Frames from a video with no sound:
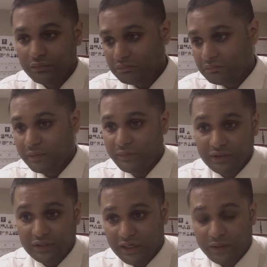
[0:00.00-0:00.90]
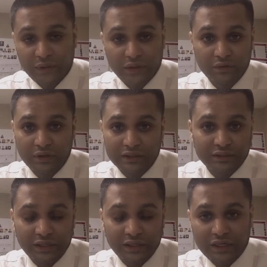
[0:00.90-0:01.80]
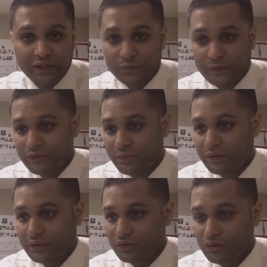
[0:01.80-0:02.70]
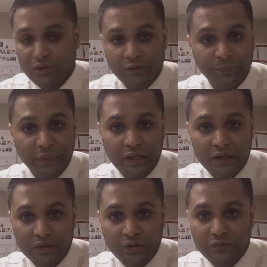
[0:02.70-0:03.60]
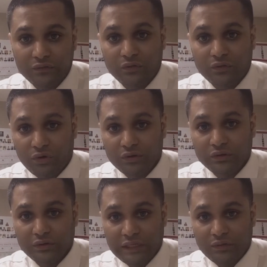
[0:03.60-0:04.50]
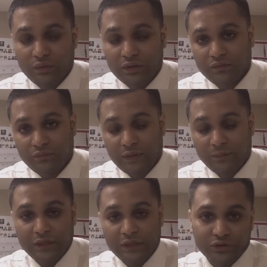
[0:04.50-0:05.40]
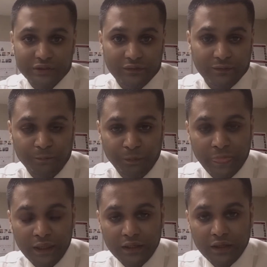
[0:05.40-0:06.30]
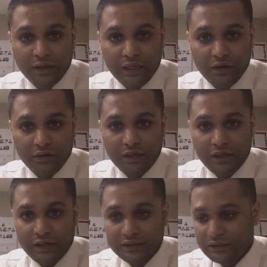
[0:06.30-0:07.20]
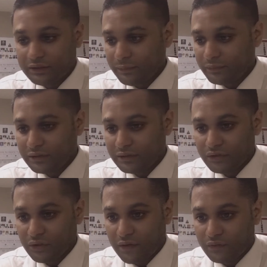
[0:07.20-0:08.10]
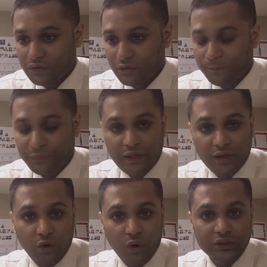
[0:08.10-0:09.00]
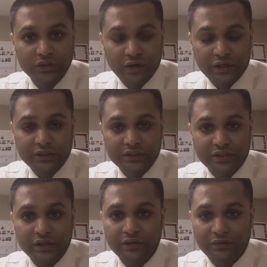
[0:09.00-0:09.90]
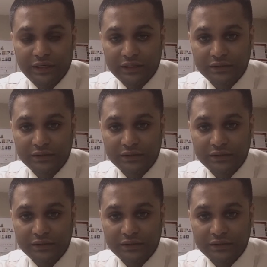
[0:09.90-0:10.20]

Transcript: maybe the company will not take any responsibility. So you have to look on that one from by yourself. Now here's some things that you have to do. Your education certificate,